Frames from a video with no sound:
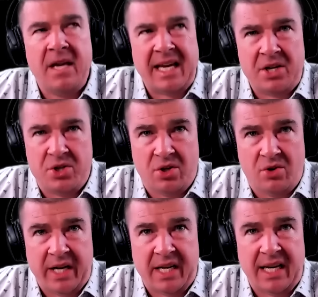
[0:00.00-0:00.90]

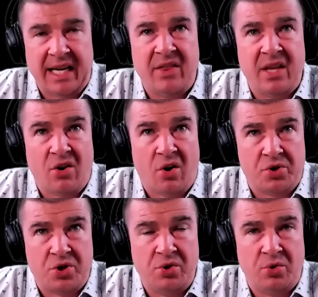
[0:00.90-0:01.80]
integrated in the R
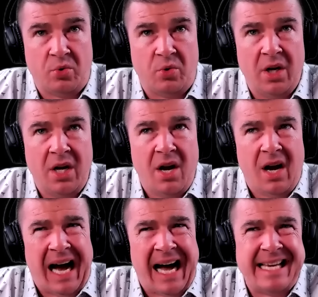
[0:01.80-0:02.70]
two,
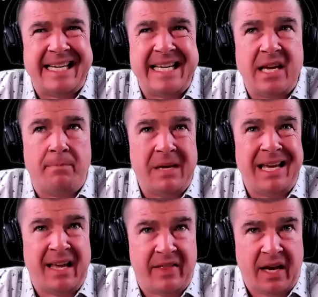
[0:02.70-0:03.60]
idea
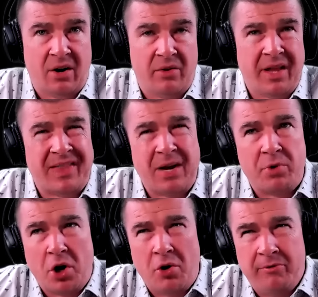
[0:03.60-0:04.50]
being there that they
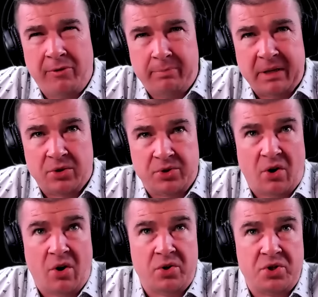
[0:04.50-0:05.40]
would overbuild
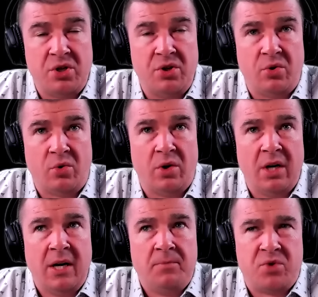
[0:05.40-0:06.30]
R two
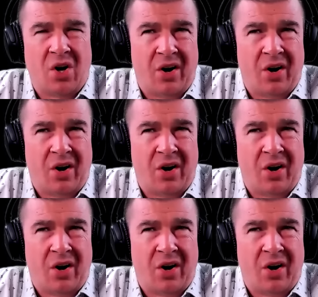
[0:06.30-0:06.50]
to